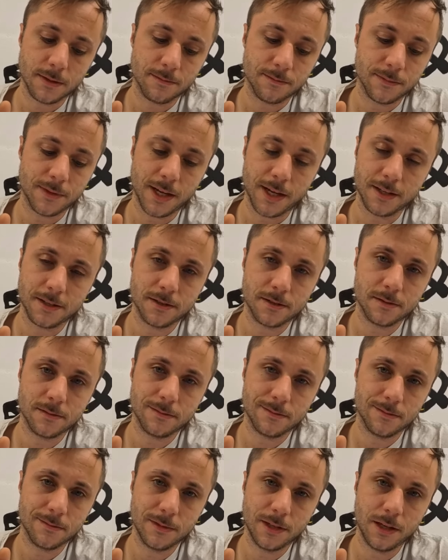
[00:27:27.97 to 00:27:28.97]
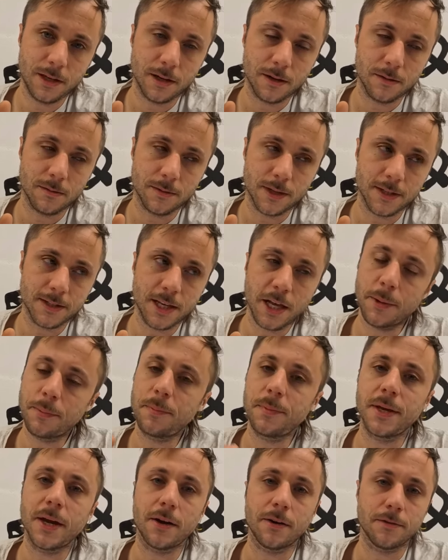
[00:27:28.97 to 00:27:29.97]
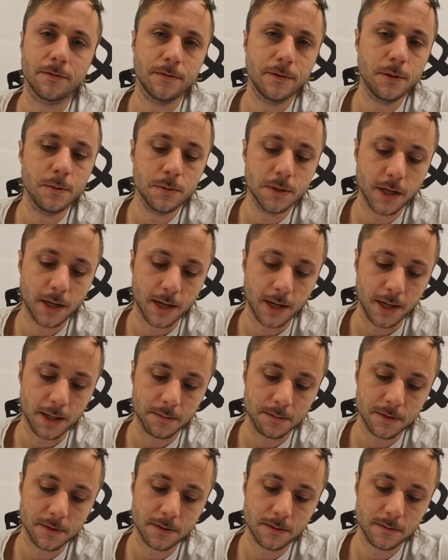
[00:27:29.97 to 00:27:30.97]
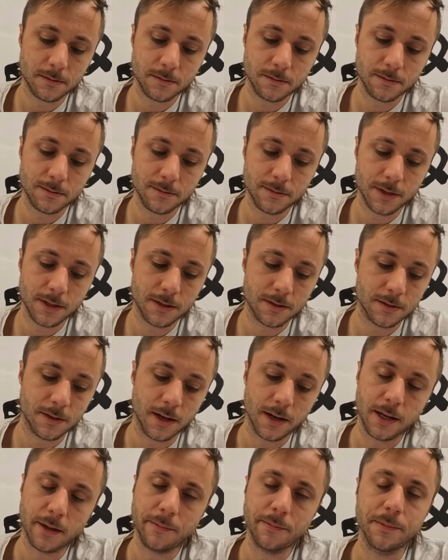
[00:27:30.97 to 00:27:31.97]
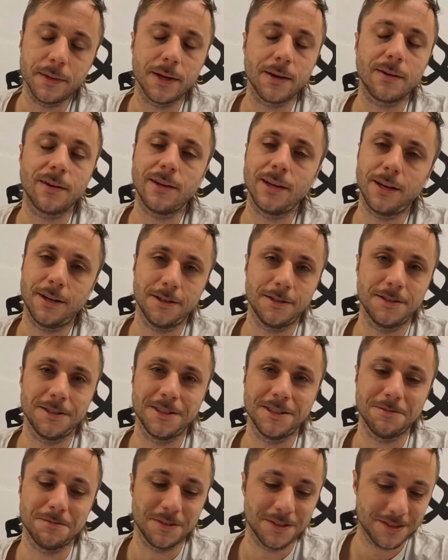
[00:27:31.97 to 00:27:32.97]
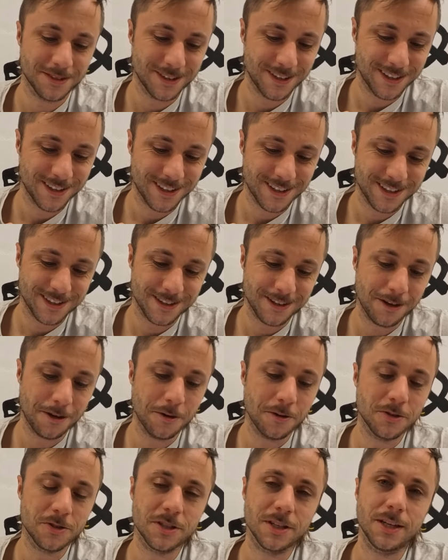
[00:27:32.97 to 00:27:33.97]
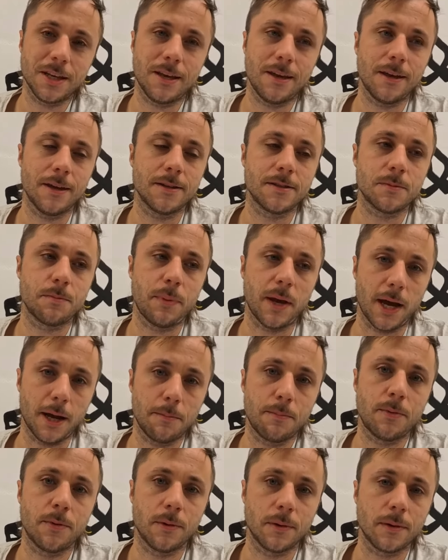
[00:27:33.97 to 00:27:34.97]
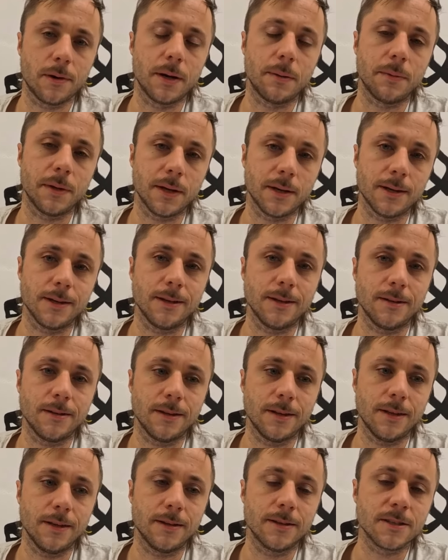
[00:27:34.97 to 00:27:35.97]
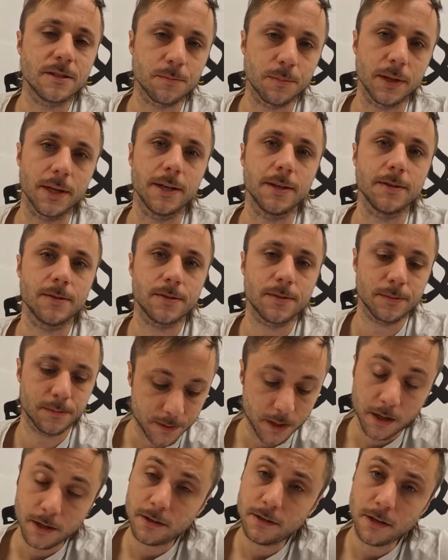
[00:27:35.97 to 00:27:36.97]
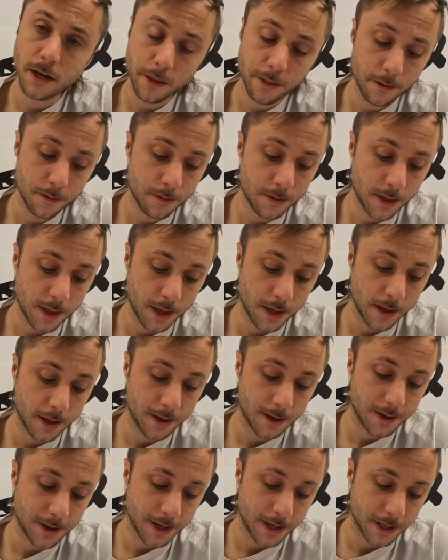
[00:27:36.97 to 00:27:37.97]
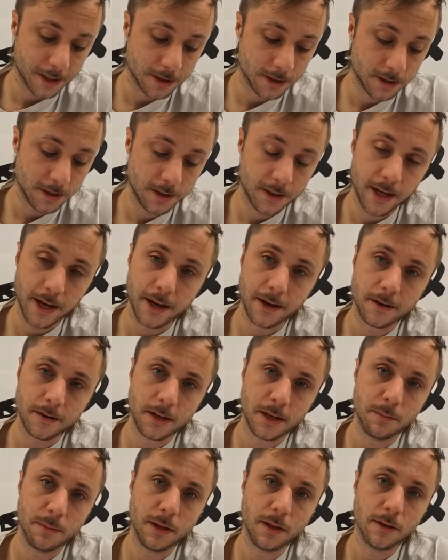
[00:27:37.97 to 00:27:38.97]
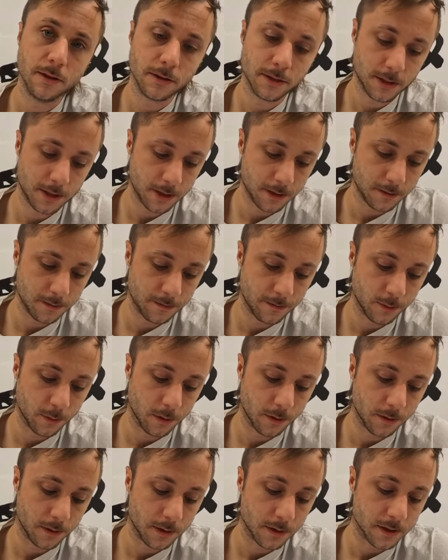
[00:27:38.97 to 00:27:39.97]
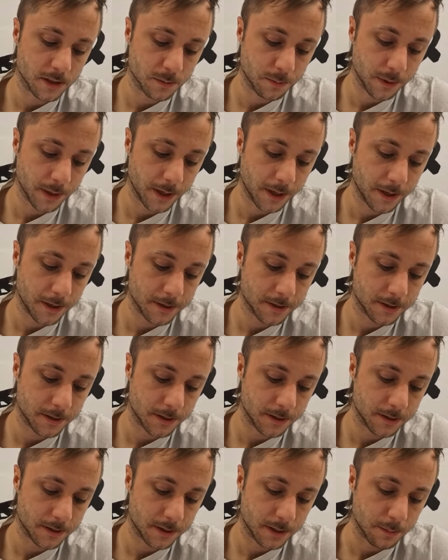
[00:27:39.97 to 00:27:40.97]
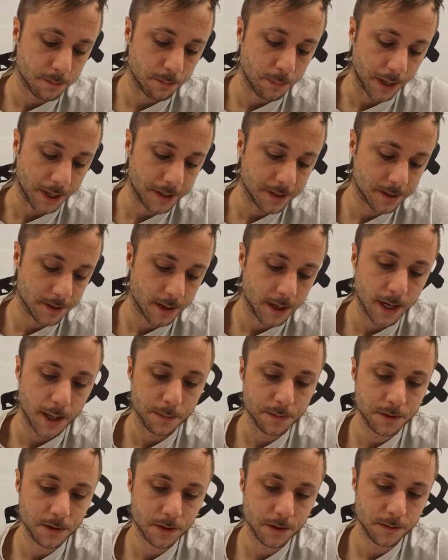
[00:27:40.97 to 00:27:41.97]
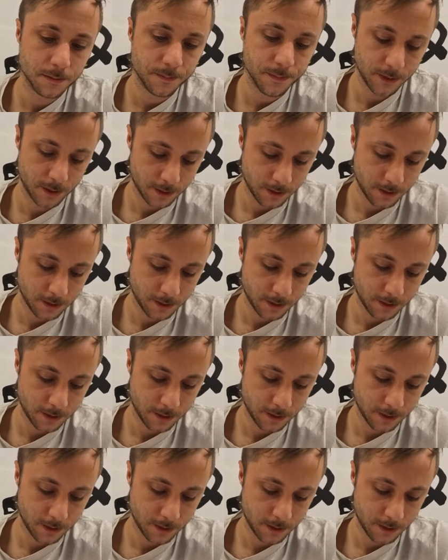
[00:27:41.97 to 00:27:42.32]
That's helped me out a few times. It's not helped me out a lot of times. Usually it's bad programming in the displays. Another thing actually that can be looked in for the displays is the byte option.